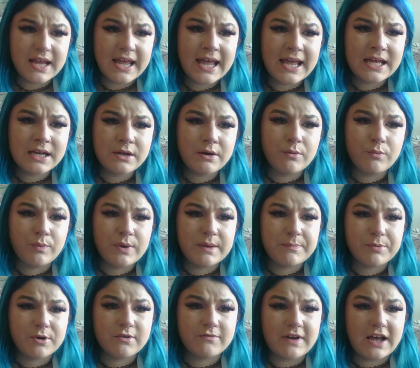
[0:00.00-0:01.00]
And we
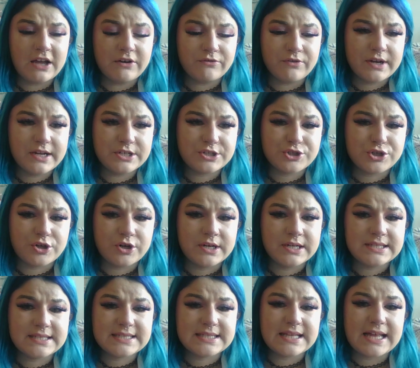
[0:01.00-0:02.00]
provide
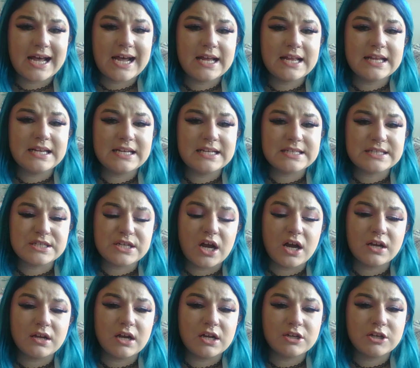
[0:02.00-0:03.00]
reassurance that it is
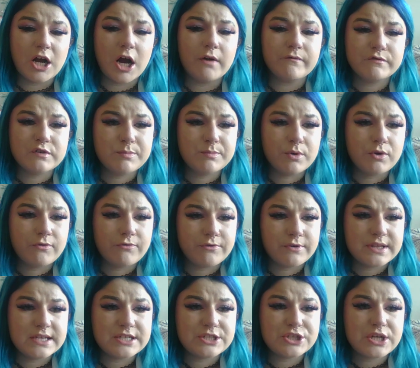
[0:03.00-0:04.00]
not uncomfortable for
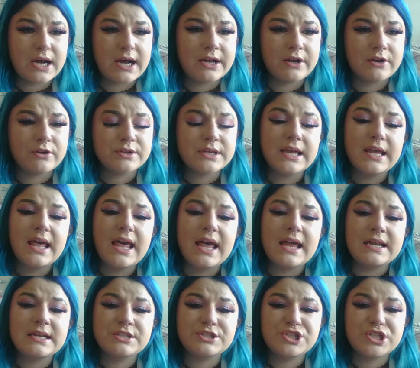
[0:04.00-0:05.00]
the child
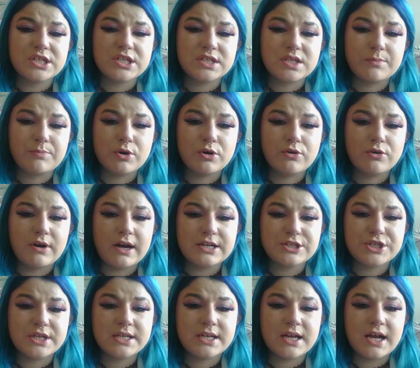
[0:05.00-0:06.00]
and is just a
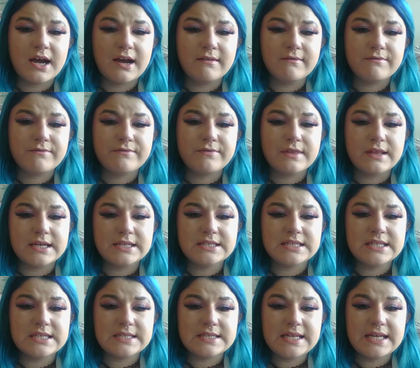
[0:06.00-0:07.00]
progression of the
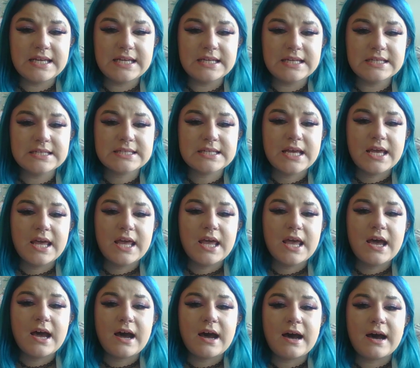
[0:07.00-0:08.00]
disease.
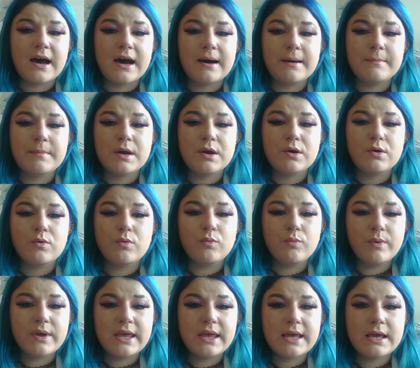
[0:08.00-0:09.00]

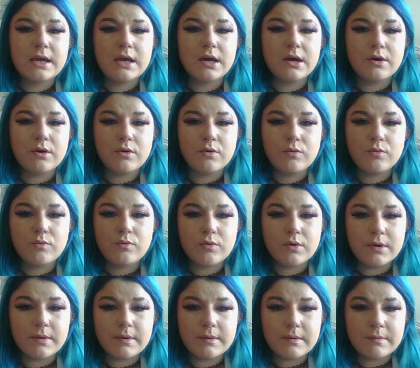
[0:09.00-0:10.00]
We
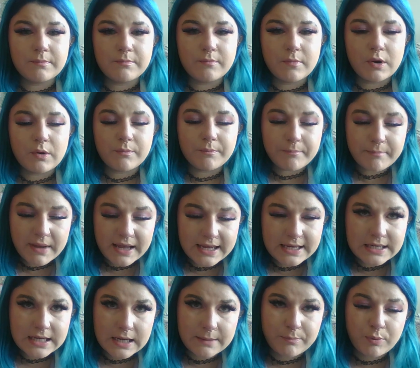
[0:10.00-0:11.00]

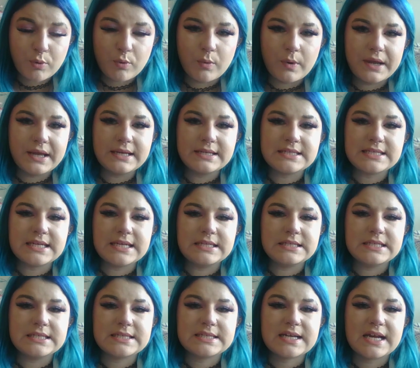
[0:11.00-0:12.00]
made a point in
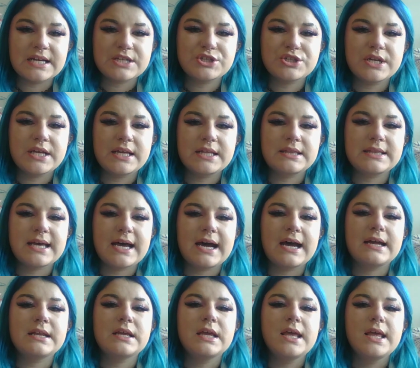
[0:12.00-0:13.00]
discussion
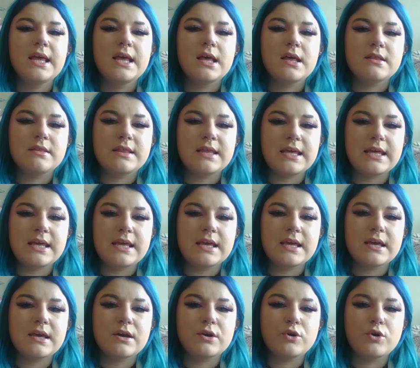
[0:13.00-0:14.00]
that
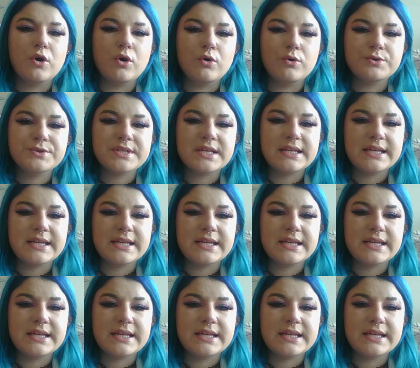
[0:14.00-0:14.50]
the goals